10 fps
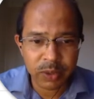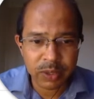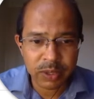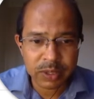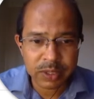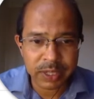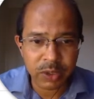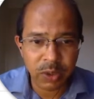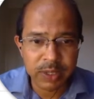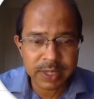Select
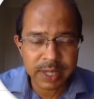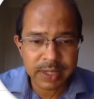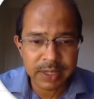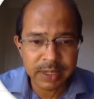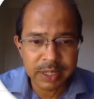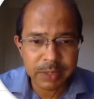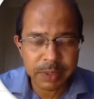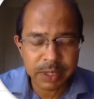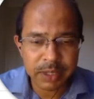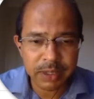all the cells in this
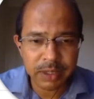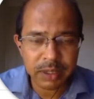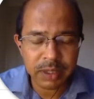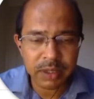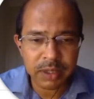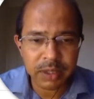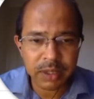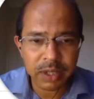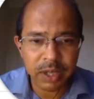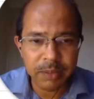particular
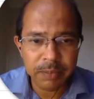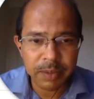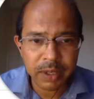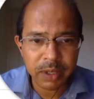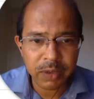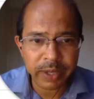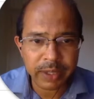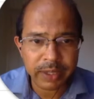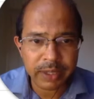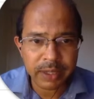column, right
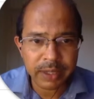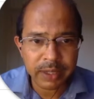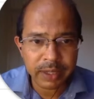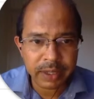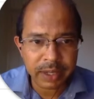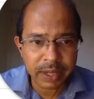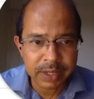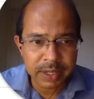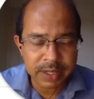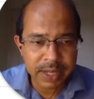click,
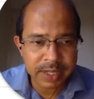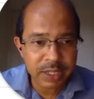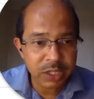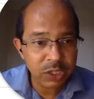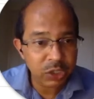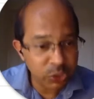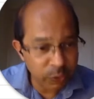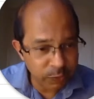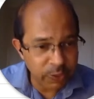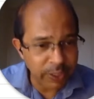insert cells,
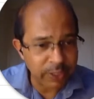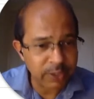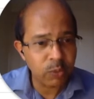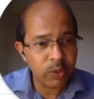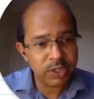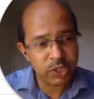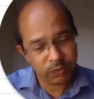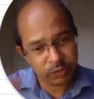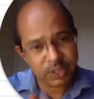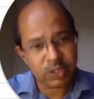shift right. You want to shift
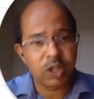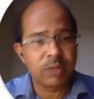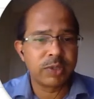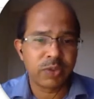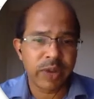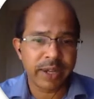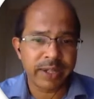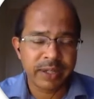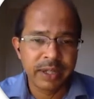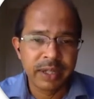this column to the right.
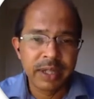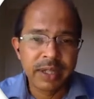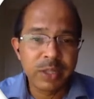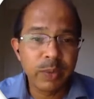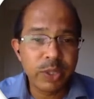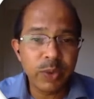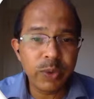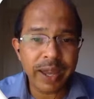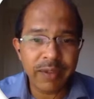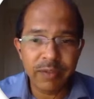So we do
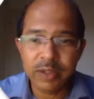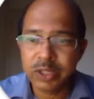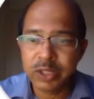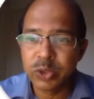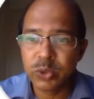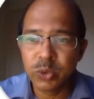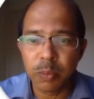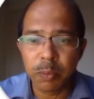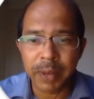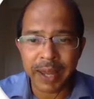have two
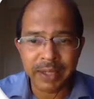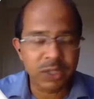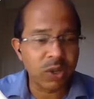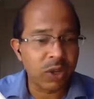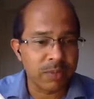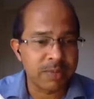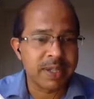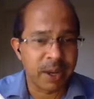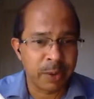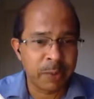blank columns
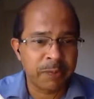now.